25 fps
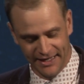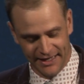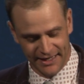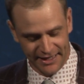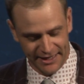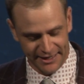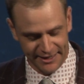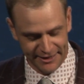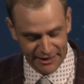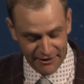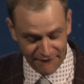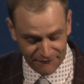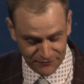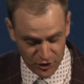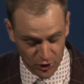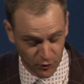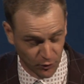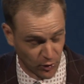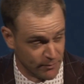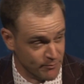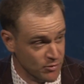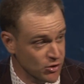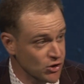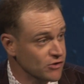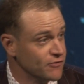if you
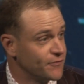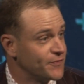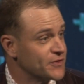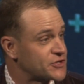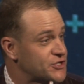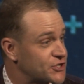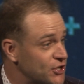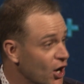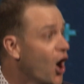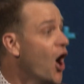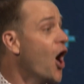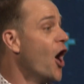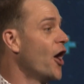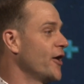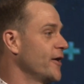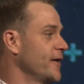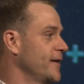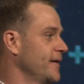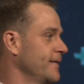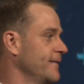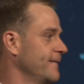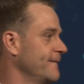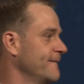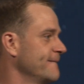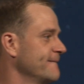remove the sword,
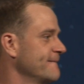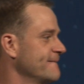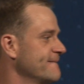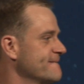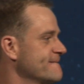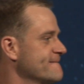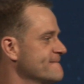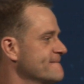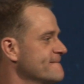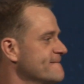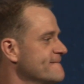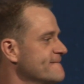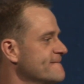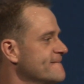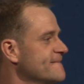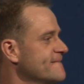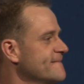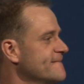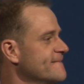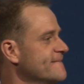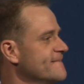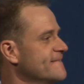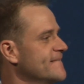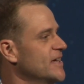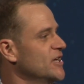
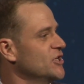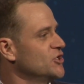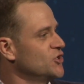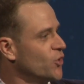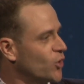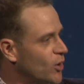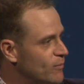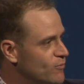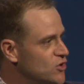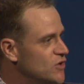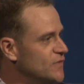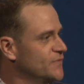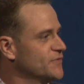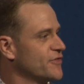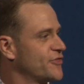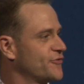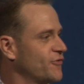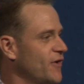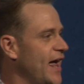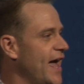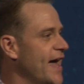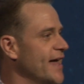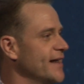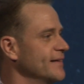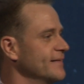you remove the
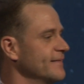threat.